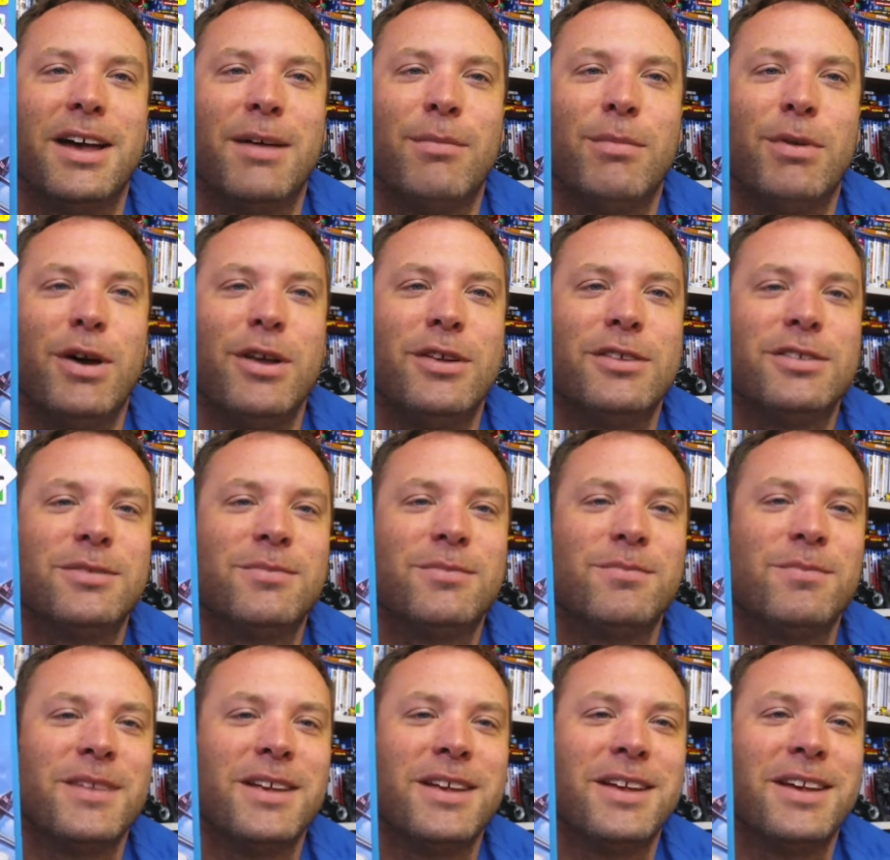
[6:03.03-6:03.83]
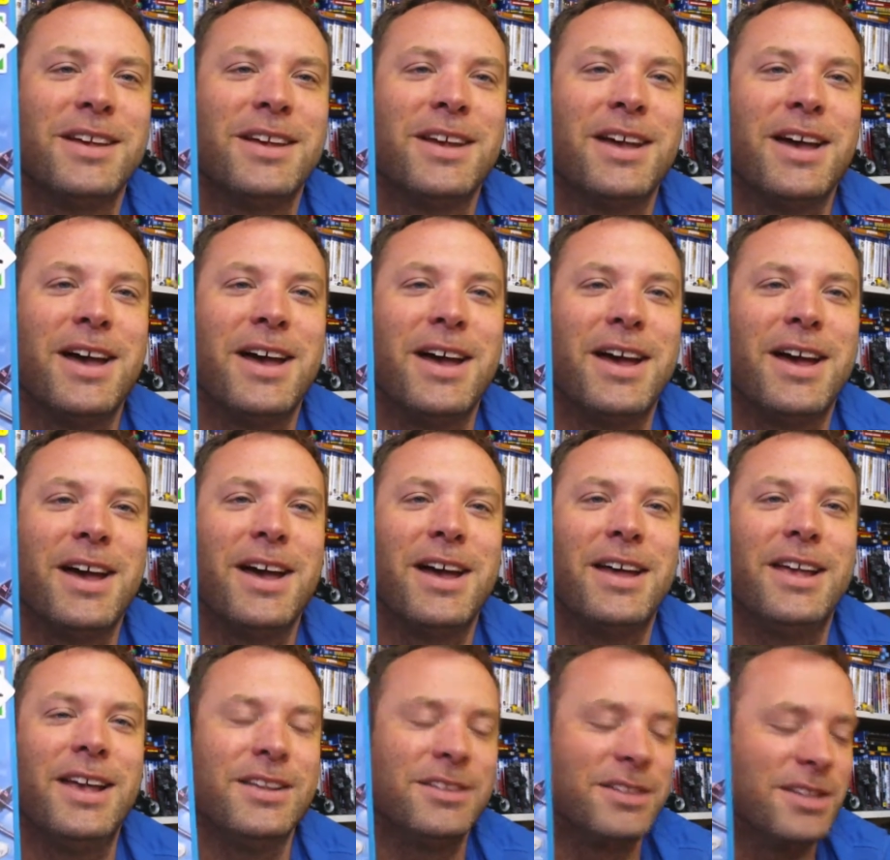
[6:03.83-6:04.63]
bonus.
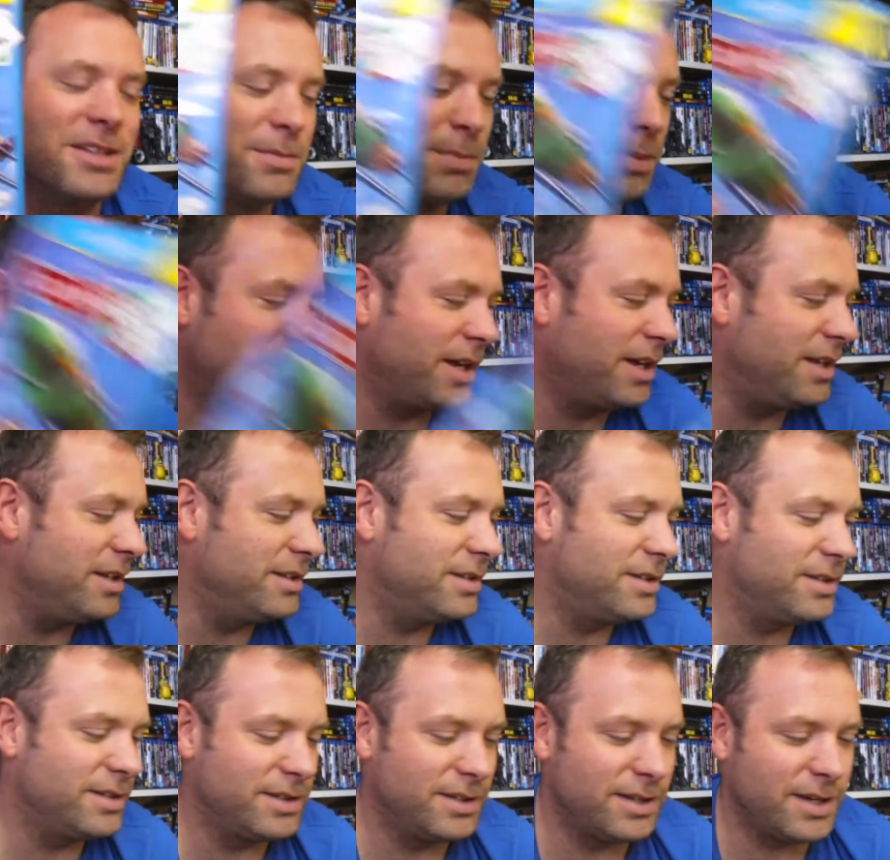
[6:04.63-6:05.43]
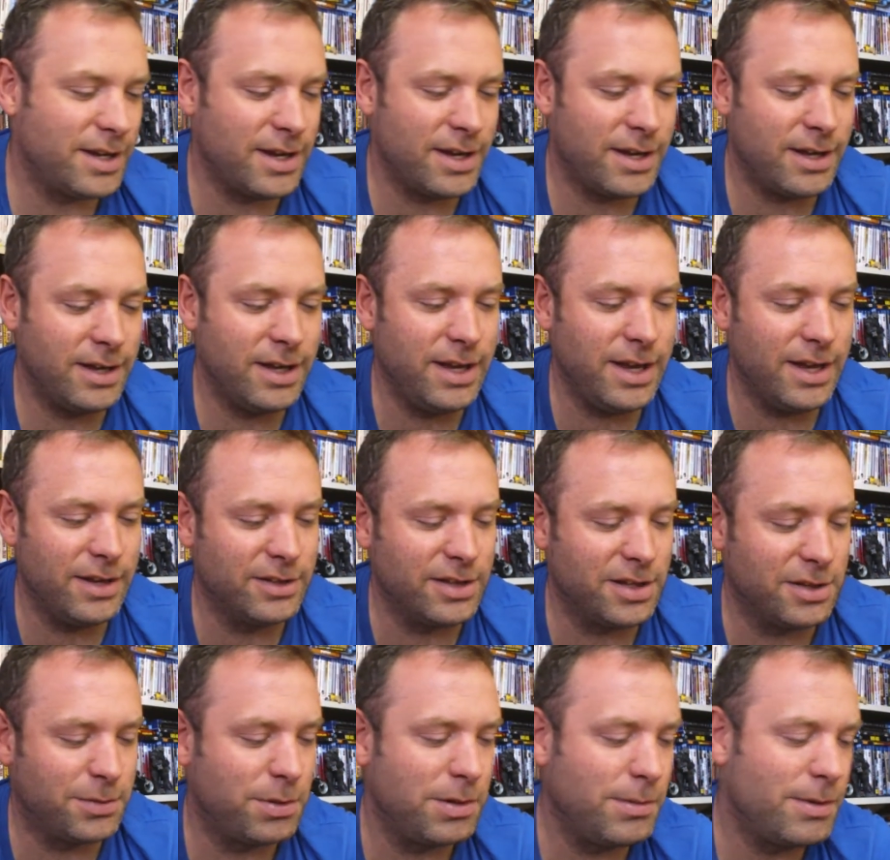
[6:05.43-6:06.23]
So that's Planes. So
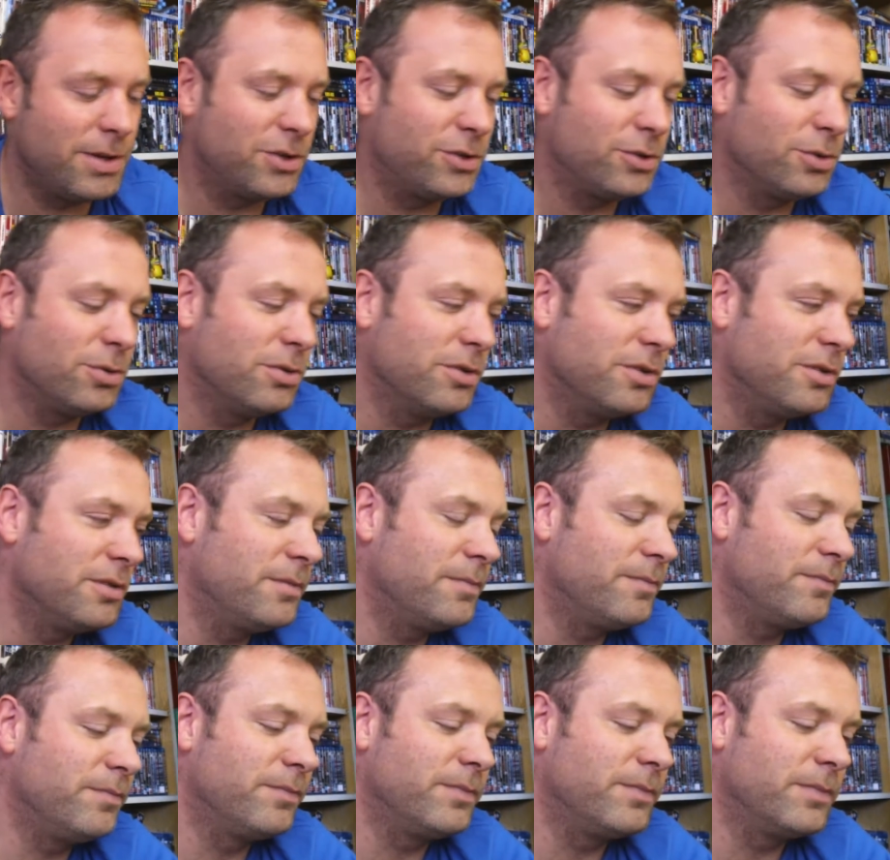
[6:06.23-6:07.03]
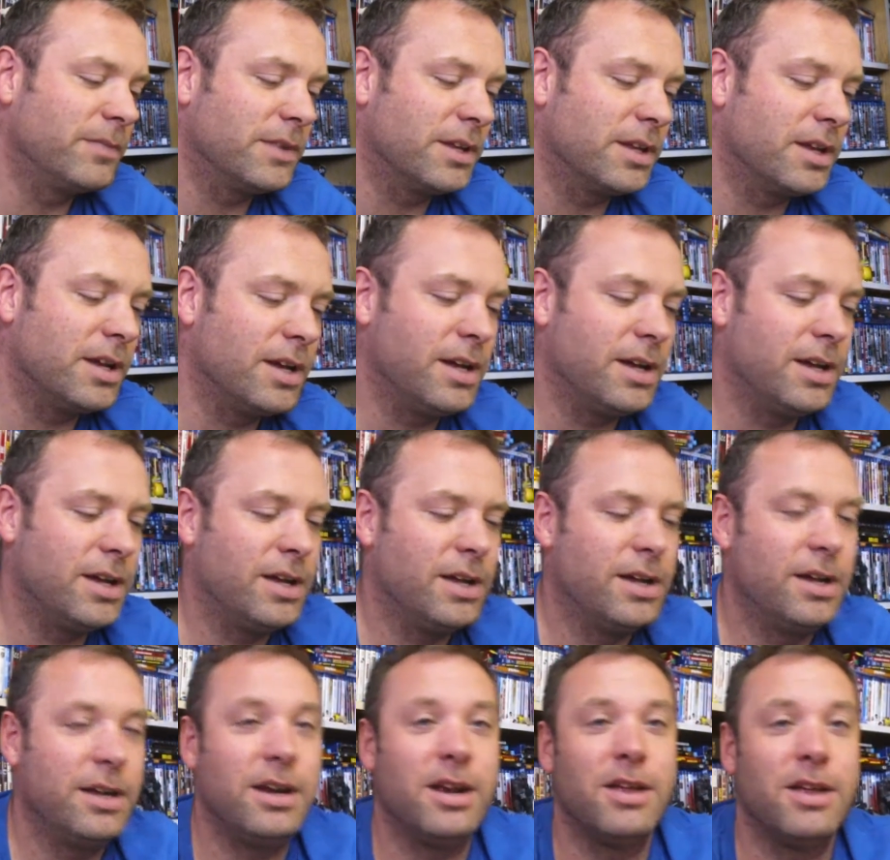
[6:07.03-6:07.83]
that's pretty much all the
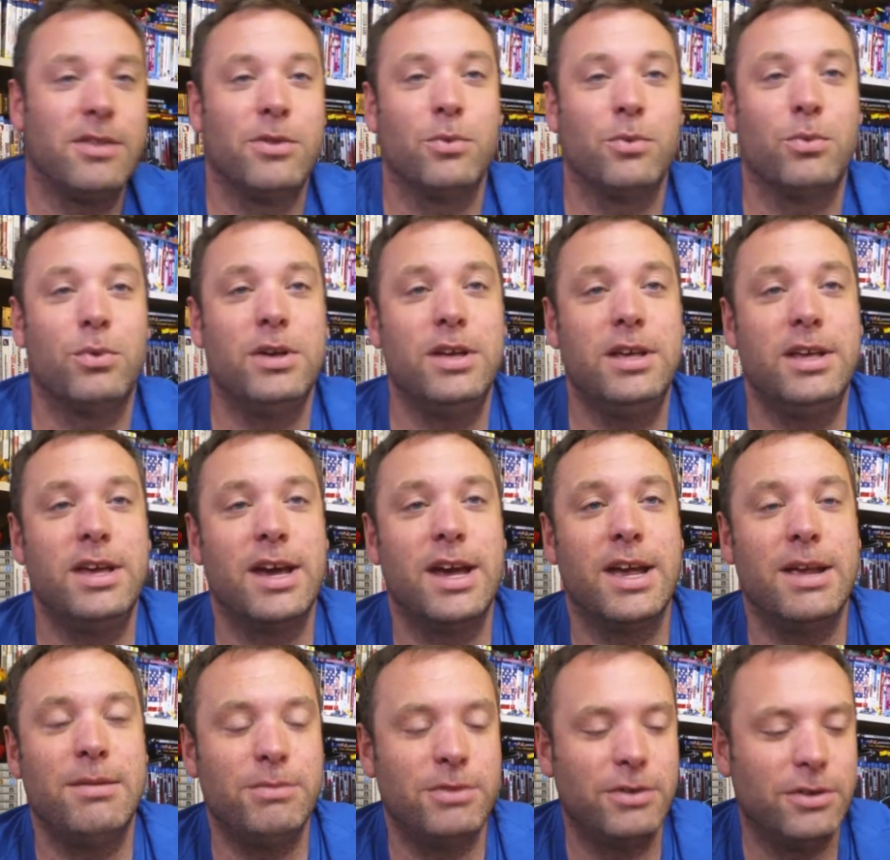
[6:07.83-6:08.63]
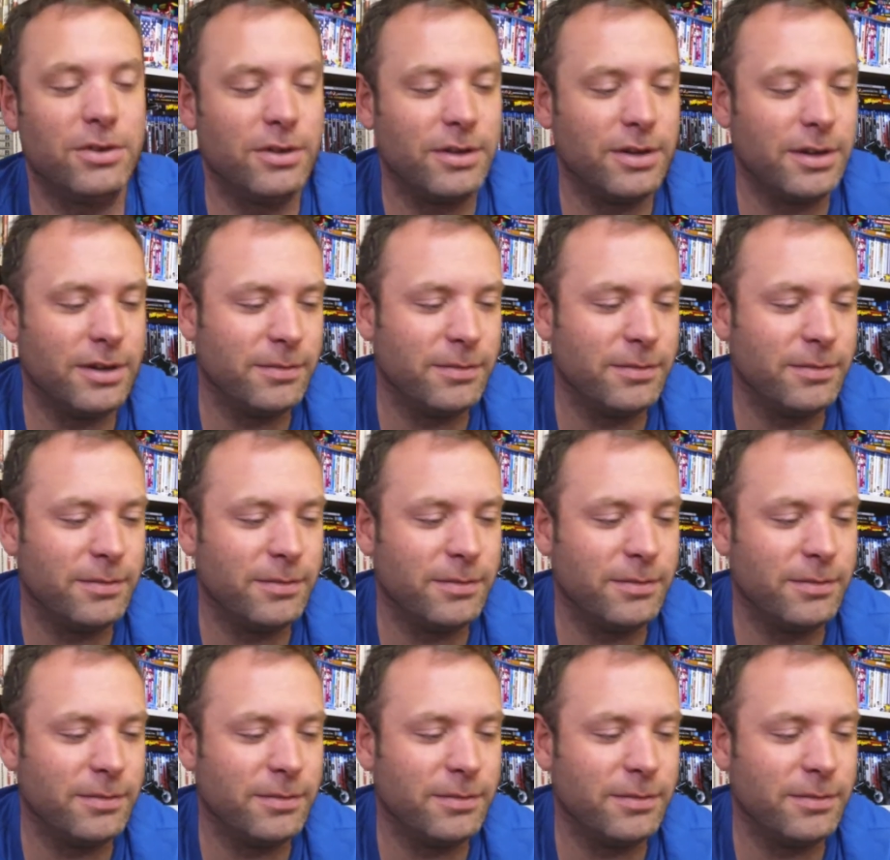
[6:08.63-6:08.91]
the Wii games that